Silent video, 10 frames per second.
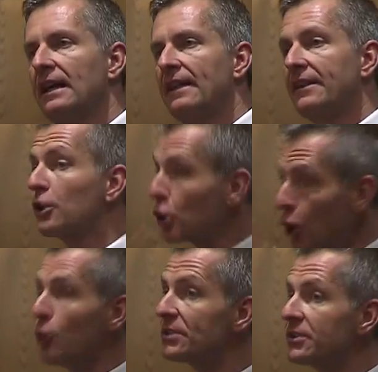that the
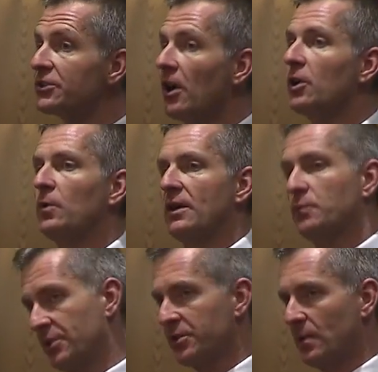closest star to us,
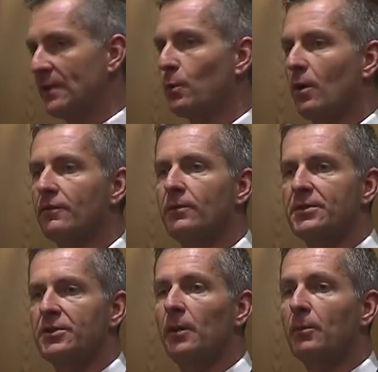which is a red dwarf,
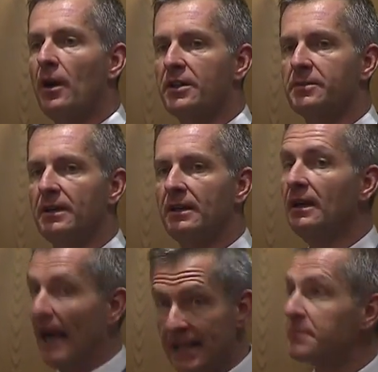which is called Proxima,
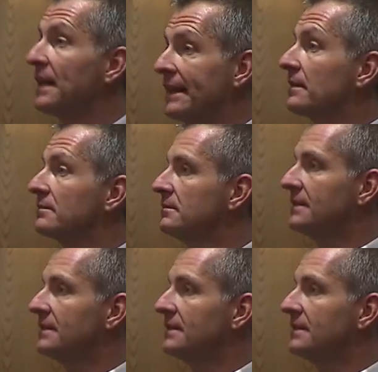has a planet.